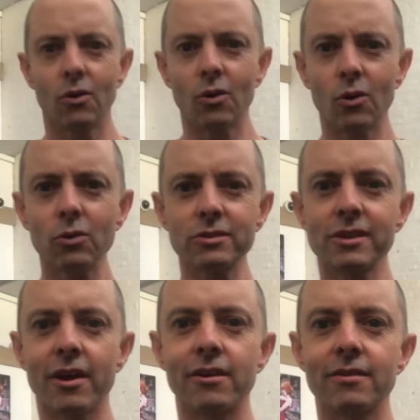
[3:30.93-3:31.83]

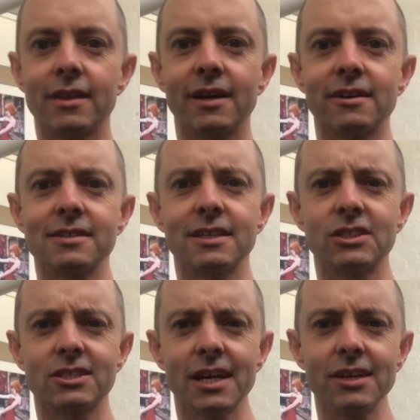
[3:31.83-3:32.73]
Also, there is a
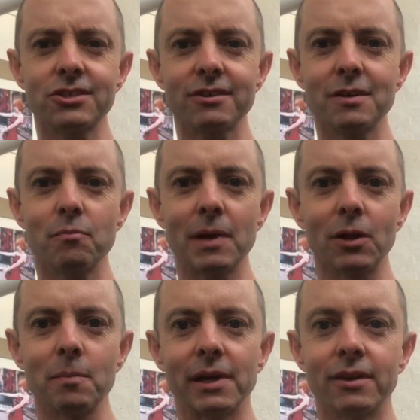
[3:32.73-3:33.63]
teacher in
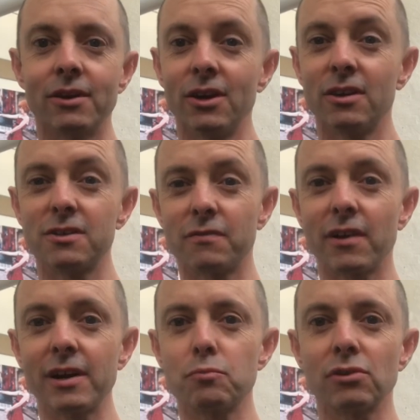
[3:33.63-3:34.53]
Melbourne who's
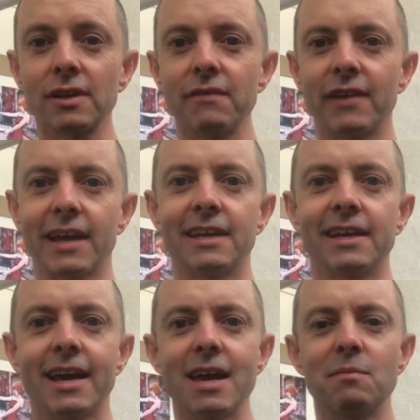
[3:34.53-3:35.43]
very prolific, and he
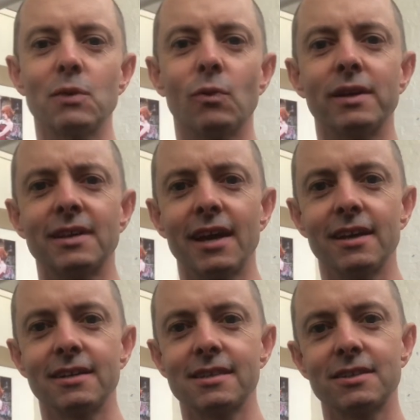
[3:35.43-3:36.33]
came in one day and
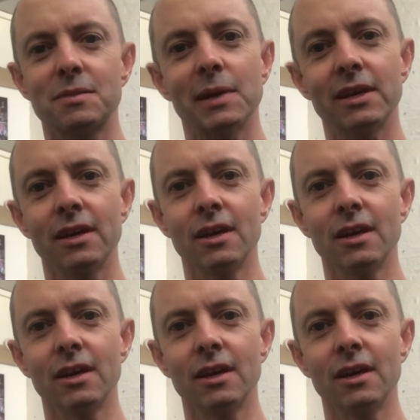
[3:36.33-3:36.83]
he said to me,